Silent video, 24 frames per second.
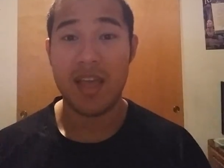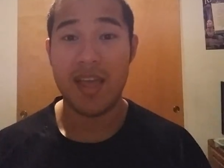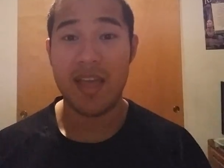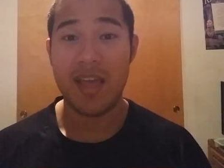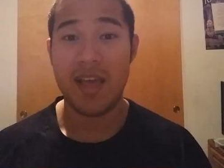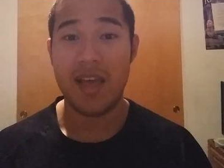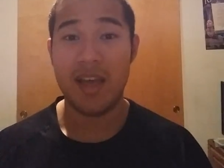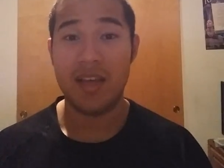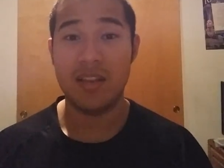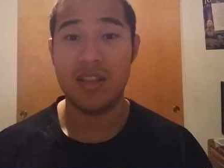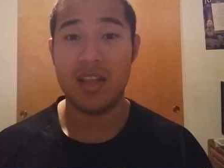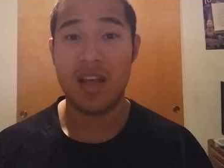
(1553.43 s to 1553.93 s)

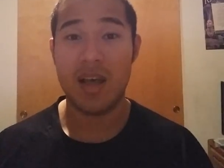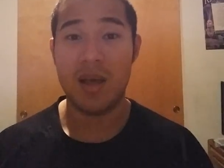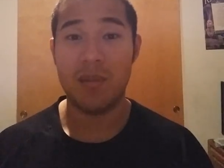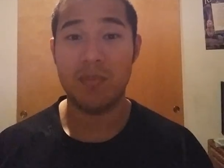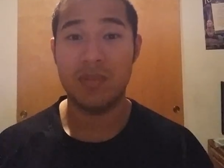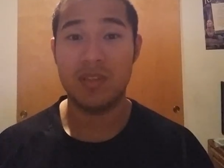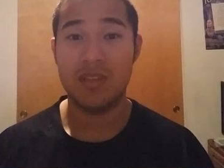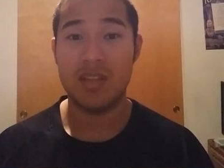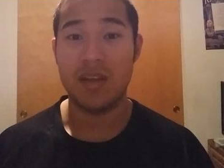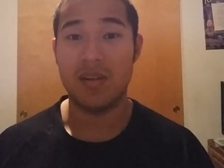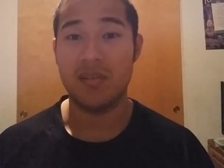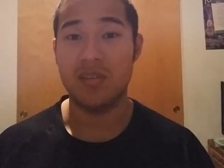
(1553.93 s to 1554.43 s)
and
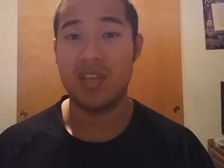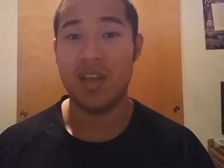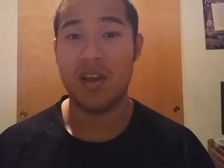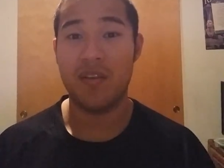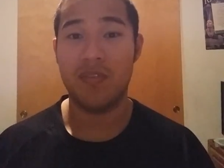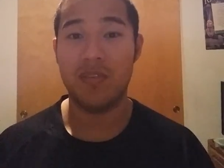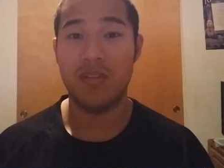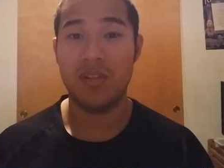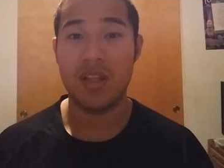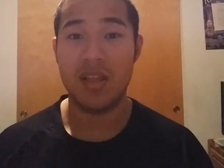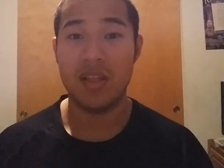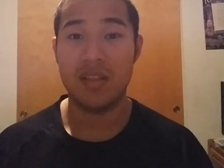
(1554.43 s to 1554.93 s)
um, they're
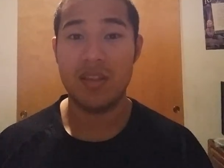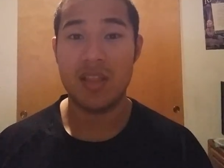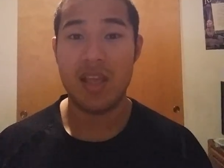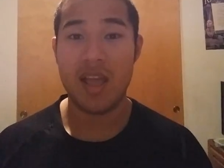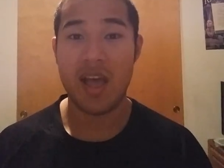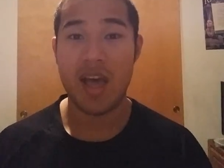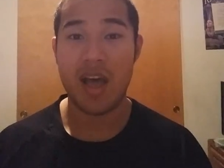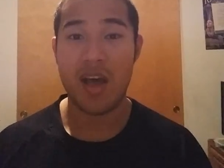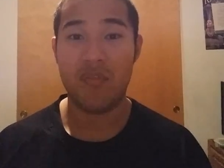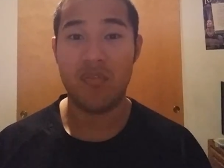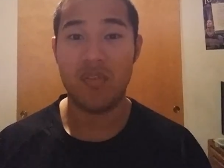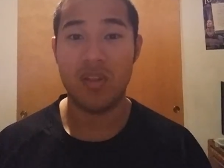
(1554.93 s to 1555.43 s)
definitely
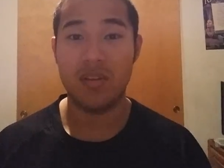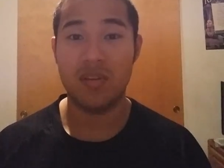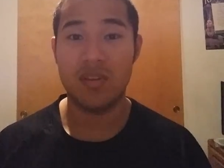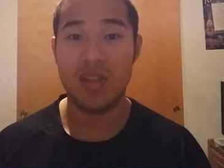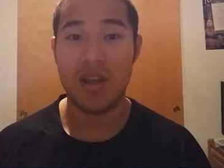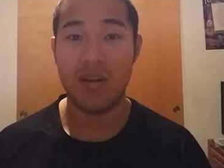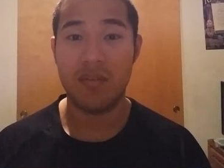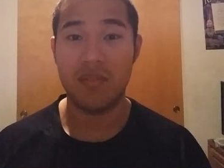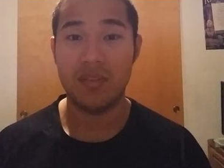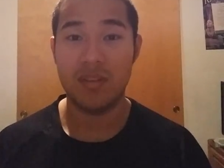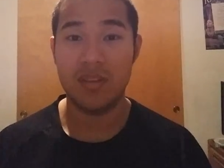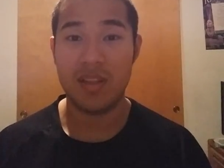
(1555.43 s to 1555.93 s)
they have a
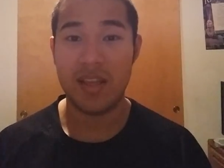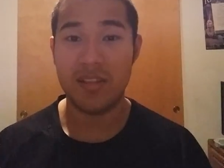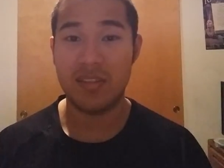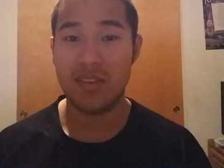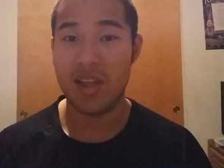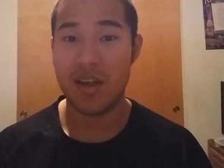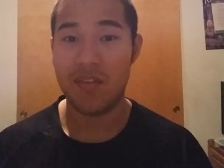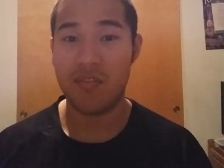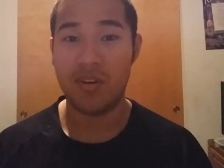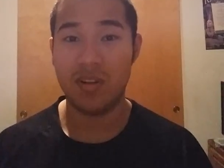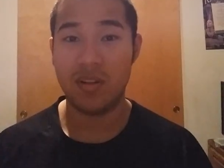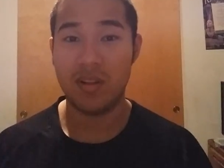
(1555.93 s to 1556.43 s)
de- they
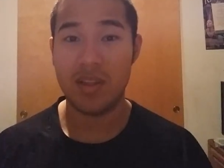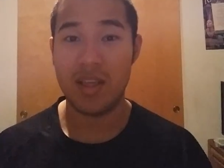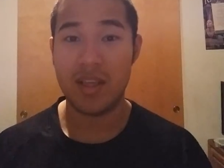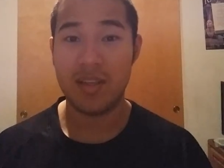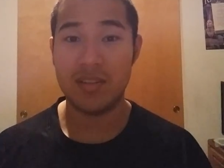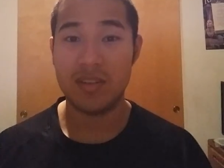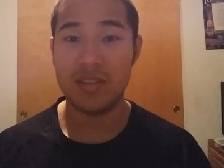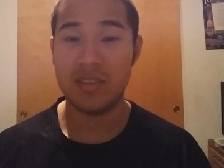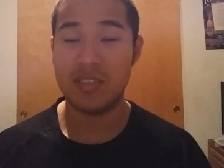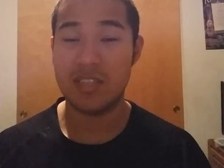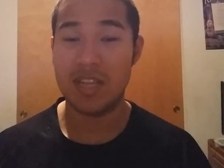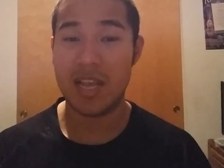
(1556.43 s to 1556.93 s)

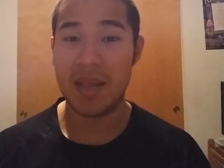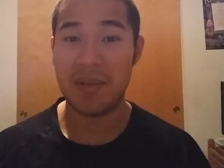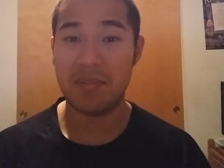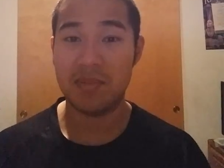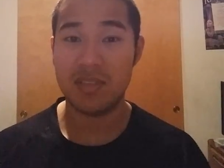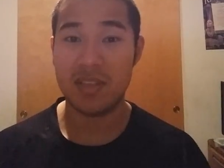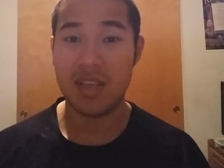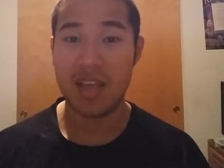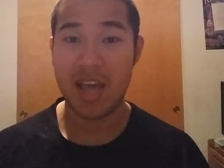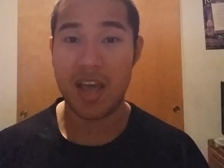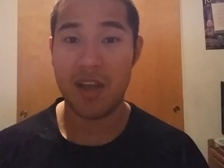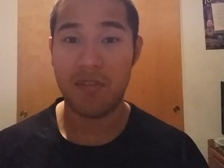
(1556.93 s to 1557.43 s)
definitely the
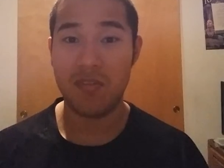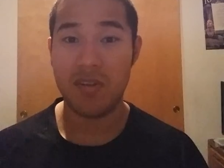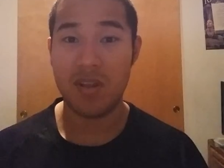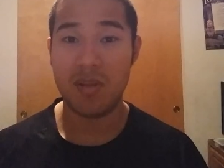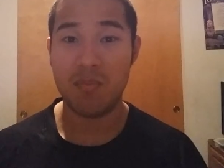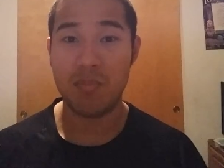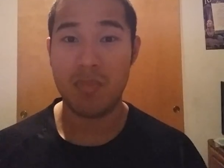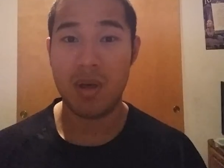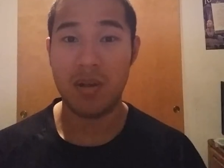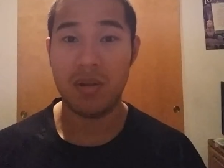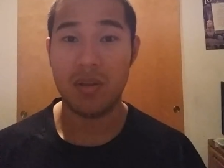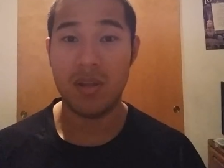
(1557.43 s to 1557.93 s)
seems
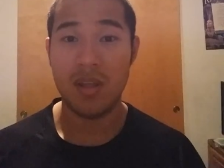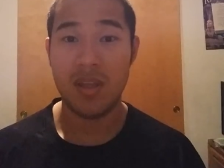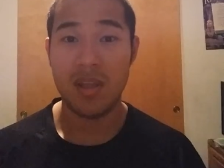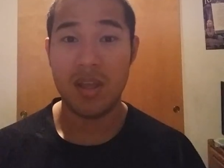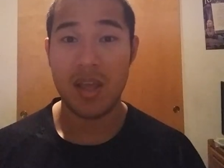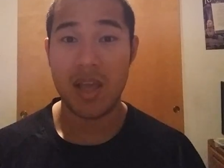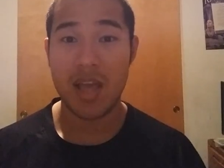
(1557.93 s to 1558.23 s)
every mo